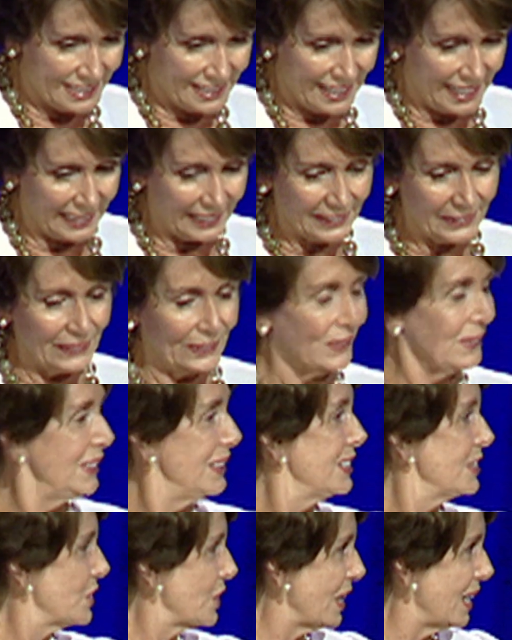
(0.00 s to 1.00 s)
Thank you,
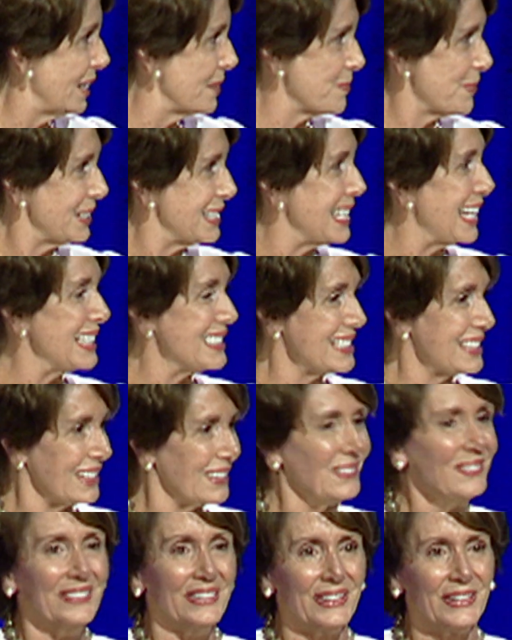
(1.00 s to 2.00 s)
John
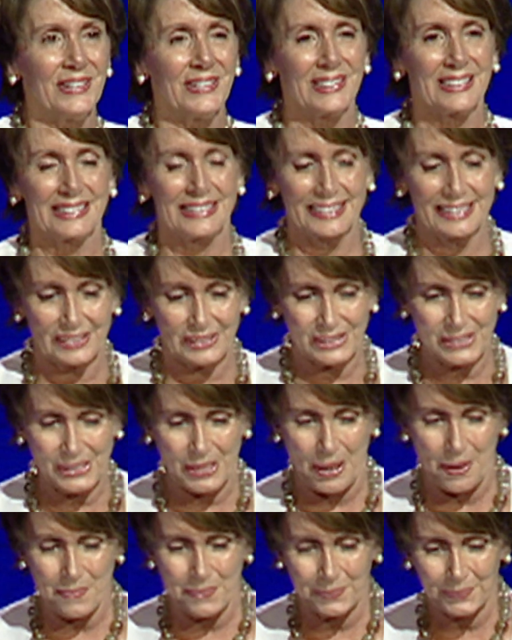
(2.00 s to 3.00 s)
Podesta, for your
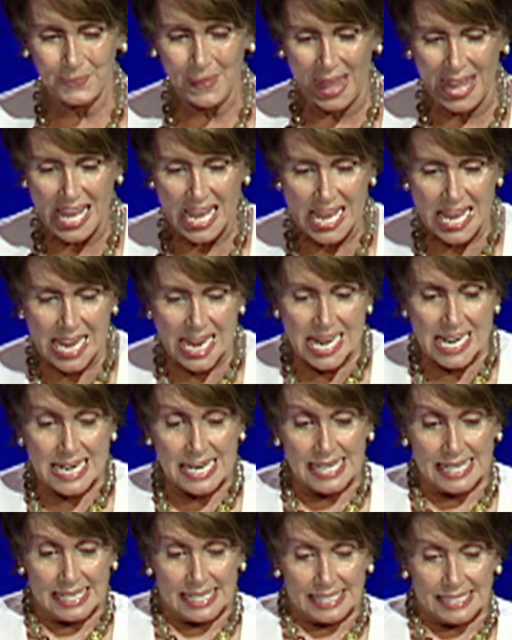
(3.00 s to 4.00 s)
leadership.
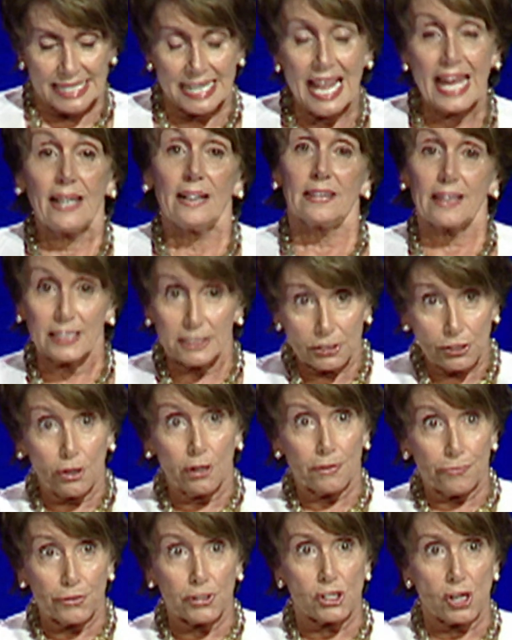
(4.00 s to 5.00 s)
Now, let's hear
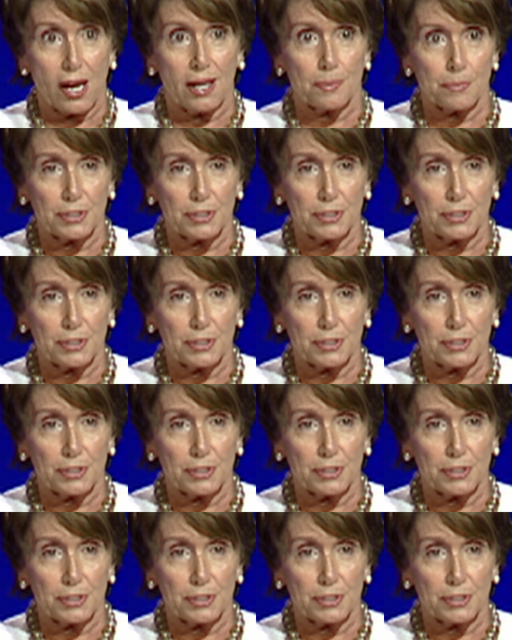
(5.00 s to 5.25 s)
it for John